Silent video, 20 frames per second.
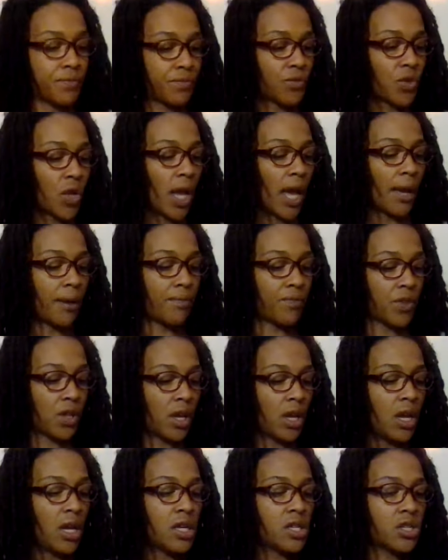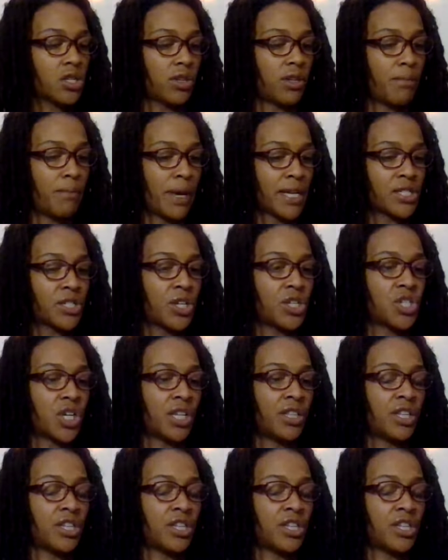Okay. So the message in